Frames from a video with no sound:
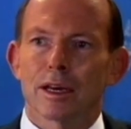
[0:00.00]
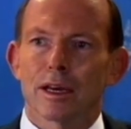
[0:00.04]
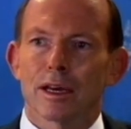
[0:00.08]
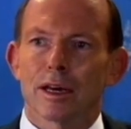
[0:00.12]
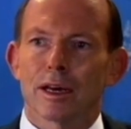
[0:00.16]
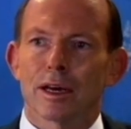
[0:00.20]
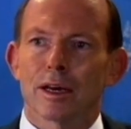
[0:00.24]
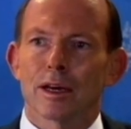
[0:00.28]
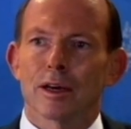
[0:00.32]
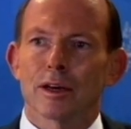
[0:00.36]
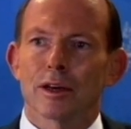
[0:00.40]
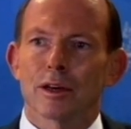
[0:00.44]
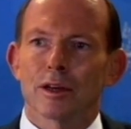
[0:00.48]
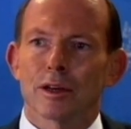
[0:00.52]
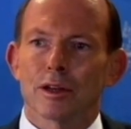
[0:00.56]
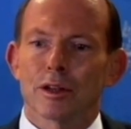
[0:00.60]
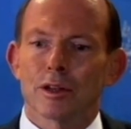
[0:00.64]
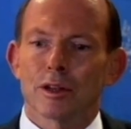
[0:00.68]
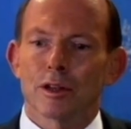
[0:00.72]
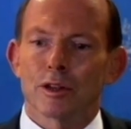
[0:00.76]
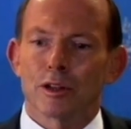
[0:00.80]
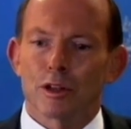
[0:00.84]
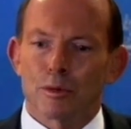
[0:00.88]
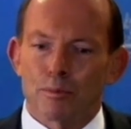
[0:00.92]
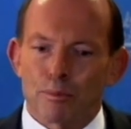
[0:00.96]

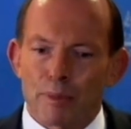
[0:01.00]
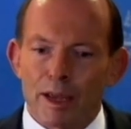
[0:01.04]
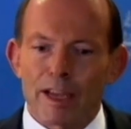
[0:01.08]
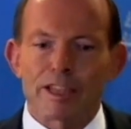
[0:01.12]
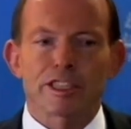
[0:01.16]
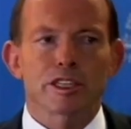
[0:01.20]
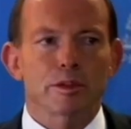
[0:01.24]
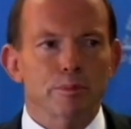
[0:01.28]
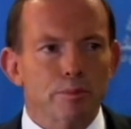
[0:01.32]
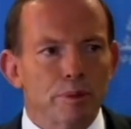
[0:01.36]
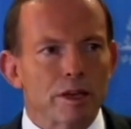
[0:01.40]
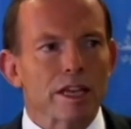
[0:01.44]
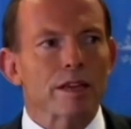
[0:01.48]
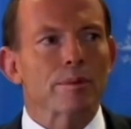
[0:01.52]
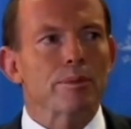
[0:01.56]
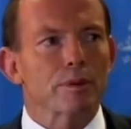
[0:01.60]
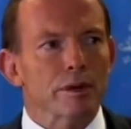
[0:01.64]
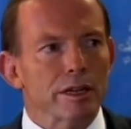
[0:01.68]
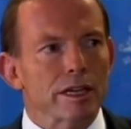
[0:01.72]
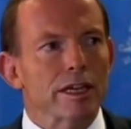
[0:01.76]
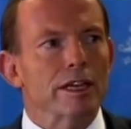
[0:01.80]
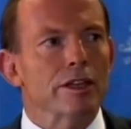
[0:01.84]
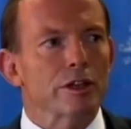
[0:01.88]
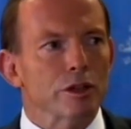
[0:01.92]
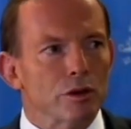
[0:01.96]
the best
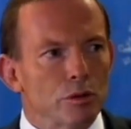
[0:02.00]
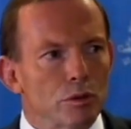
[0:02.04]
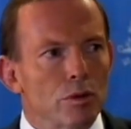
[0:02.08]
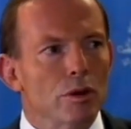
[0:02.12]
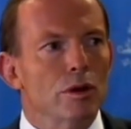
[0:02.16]
people in the